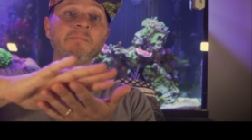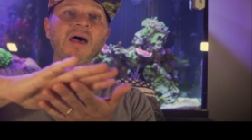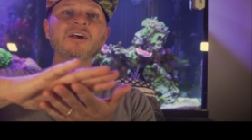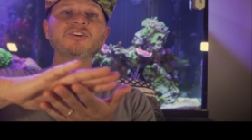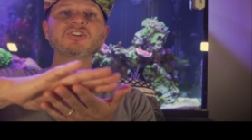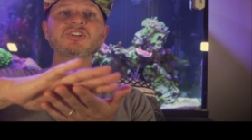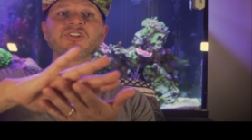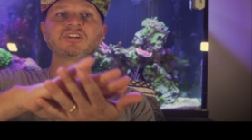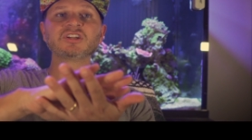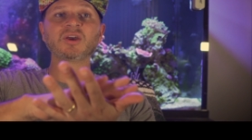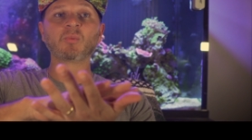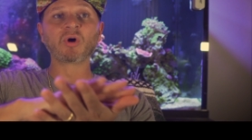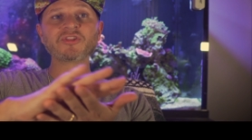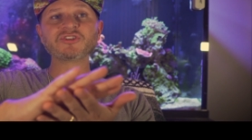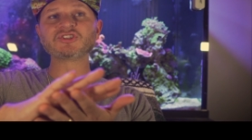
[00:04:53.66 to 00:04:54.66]
mesh.
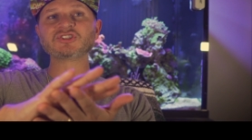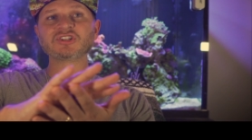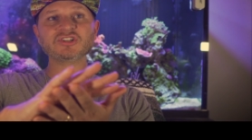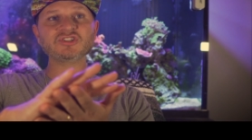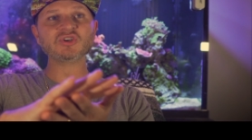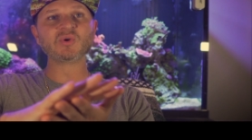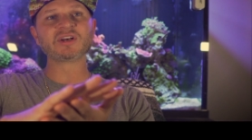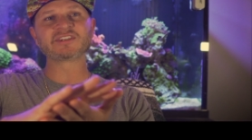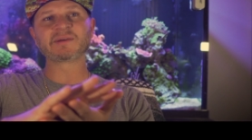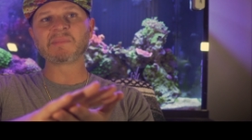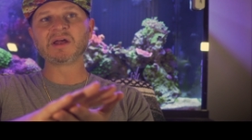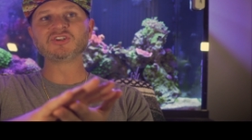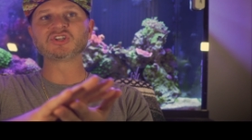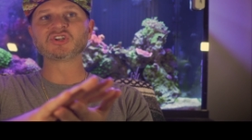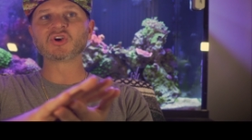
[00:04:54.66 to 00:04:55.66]
And what this is gonna do, as I
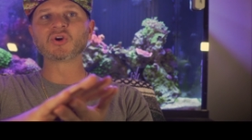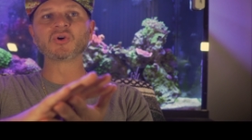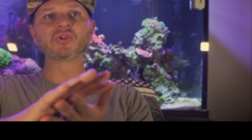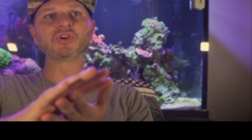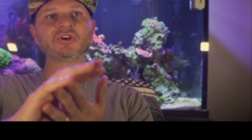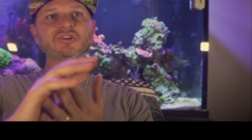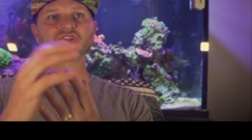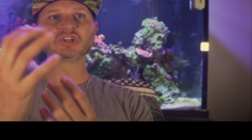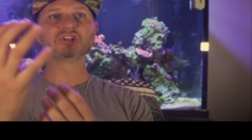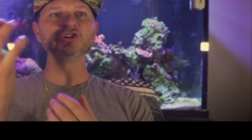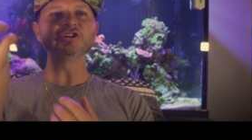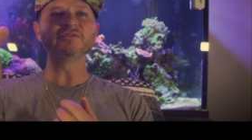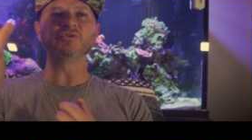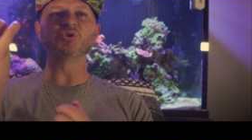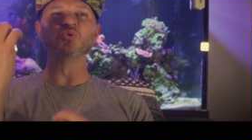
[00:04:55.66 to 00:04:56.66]
mentioned earlier, it's gonna
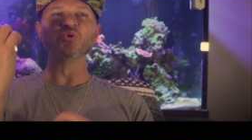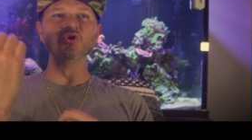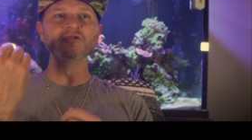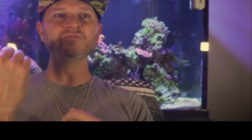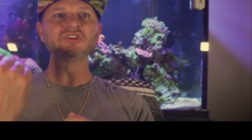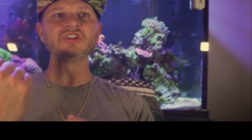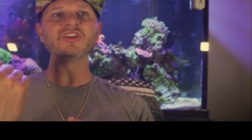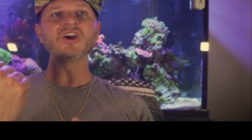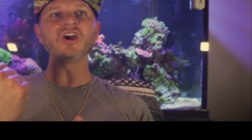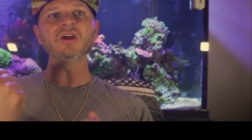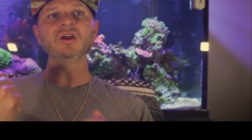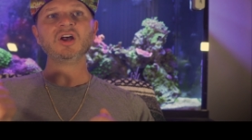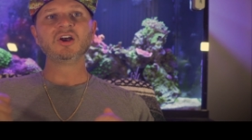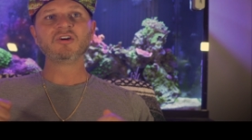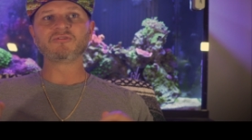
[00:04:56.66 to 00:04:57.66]
leave grooves in
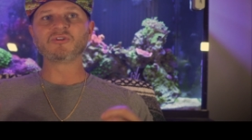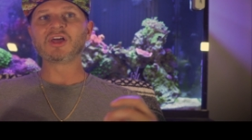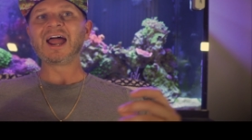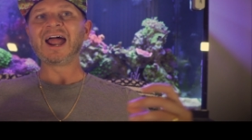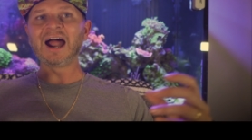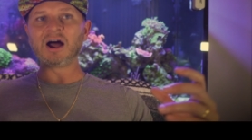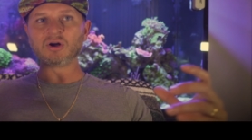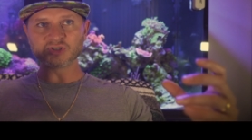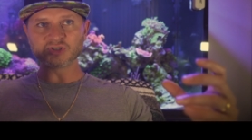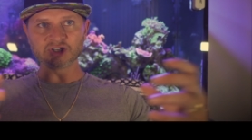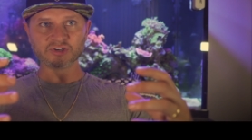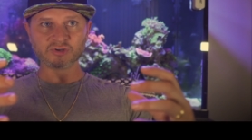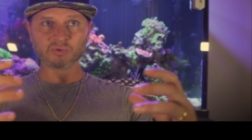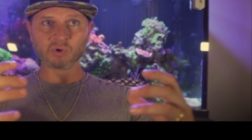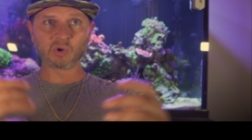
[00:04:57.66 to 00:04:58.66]
there for the algae
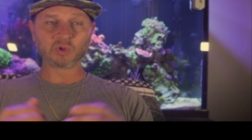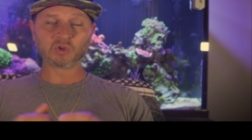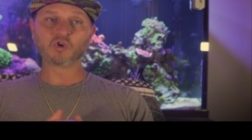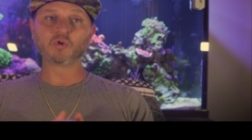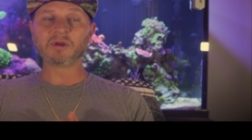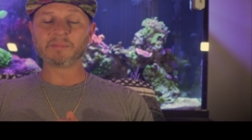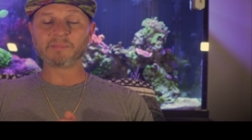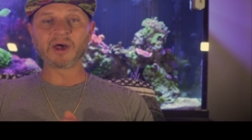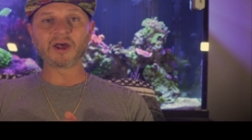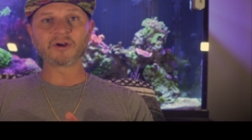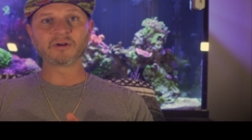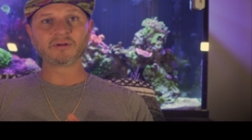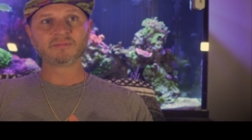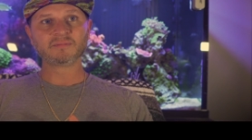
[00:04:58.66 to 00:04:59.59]
to grow a little bit better.